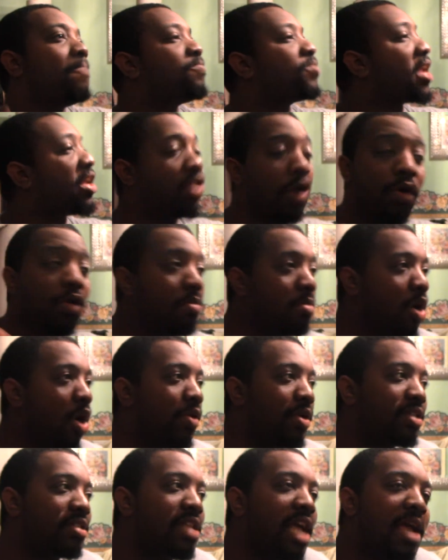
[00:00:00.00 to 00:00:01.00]
don't even
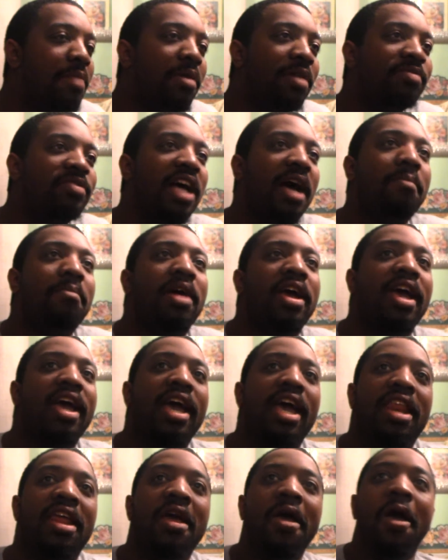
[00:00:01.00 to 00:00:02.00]
know his name off the top of my
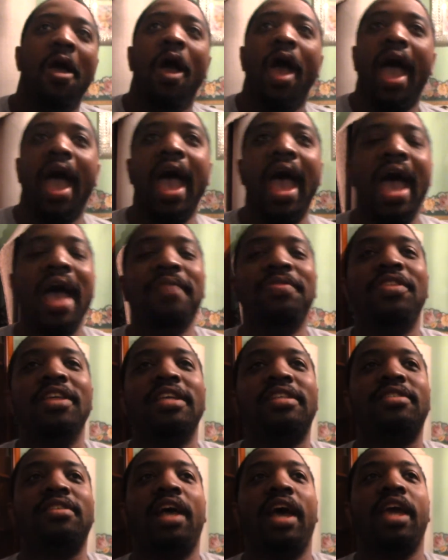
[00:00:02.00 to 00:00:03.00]
head, had
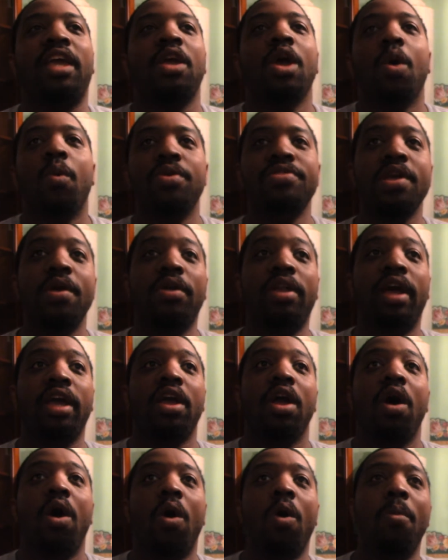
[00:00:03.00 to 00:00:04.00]
this like, when they were
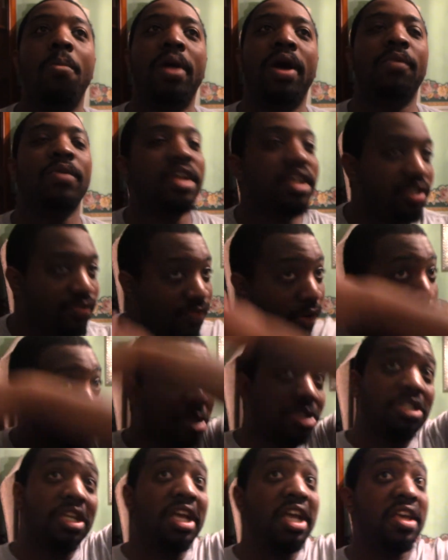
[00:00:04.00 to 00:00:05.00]
like, oh my, when they
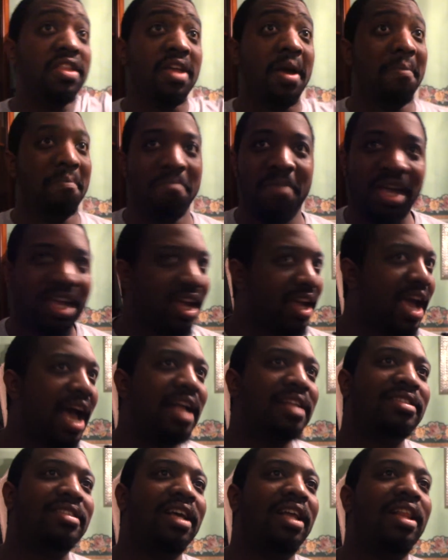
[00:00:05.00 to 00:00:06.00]
first see the
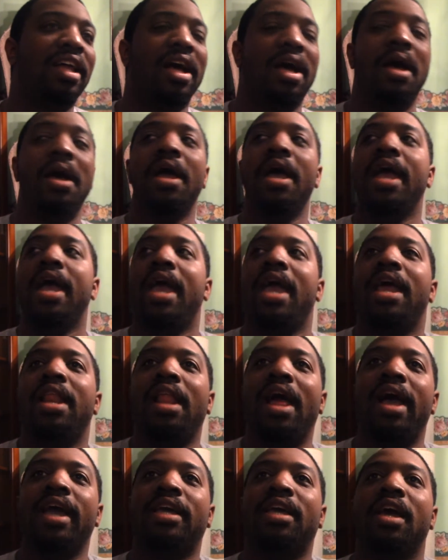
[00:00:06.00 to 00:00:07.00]
Mechagodzilla, and
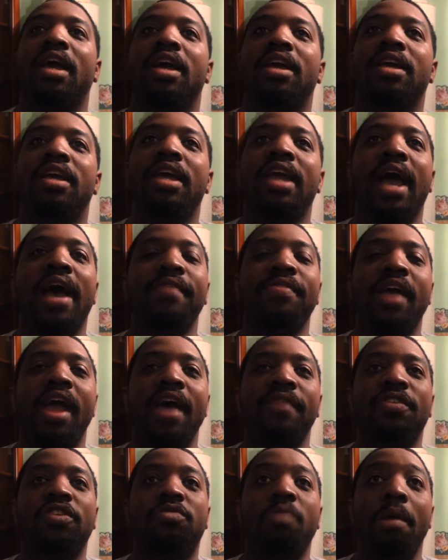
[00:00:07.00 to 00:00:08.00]
like, yeah, they
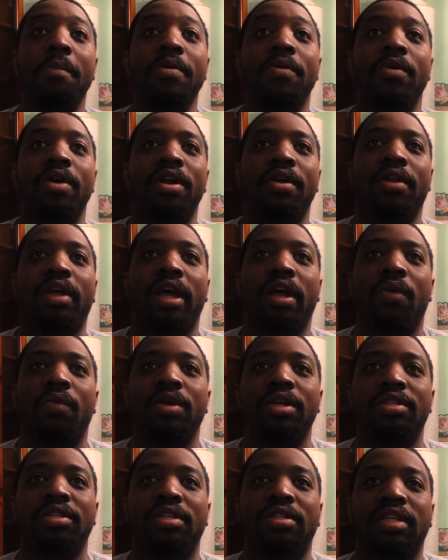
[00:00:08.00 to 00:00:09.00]
had this moment where they were like,
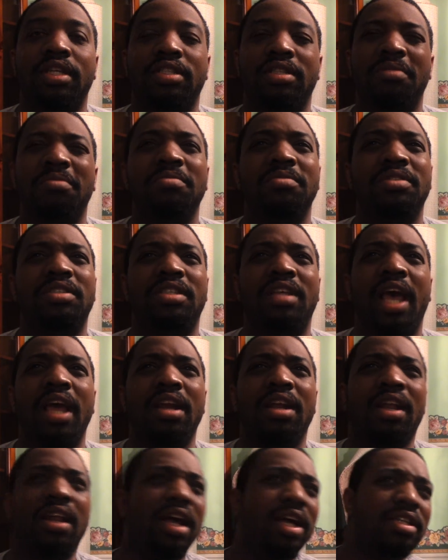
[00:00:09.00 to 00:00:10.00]
what is, it's like some
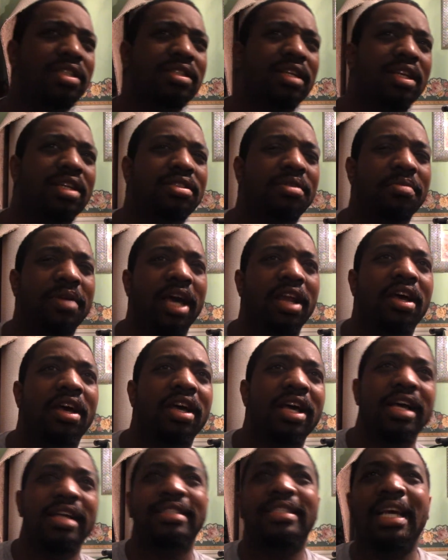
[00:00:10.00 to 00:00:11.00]
technological, it's like some kind
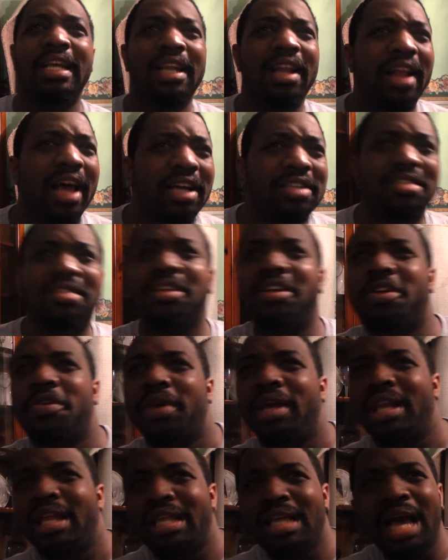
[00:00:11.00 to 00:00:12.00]
of technologically
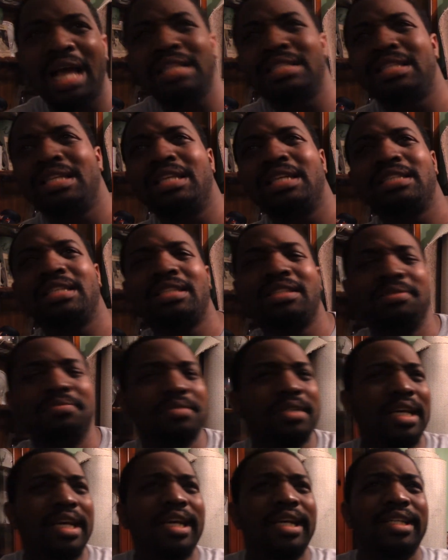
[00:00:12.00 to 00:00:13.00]
created Godzilla, it's like
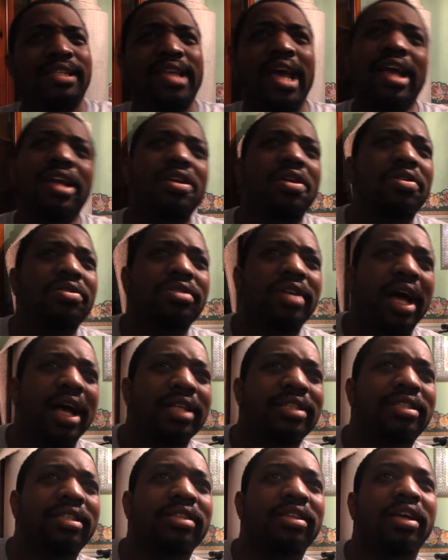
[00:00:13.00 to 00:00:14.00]
some techno
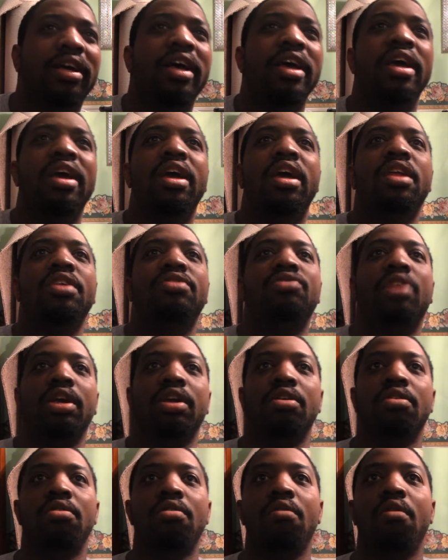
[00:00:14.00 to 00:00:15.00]
Godzilla. And he was
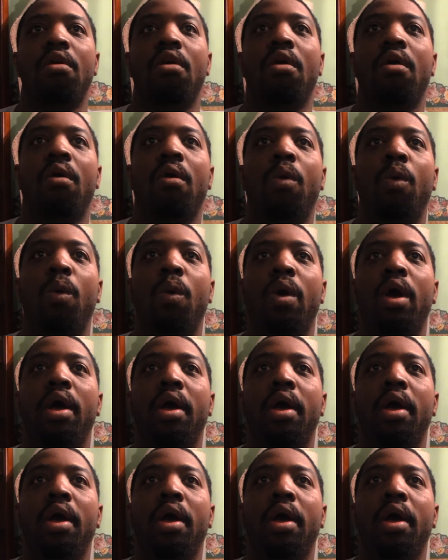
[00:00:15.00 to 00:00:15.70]
like, no,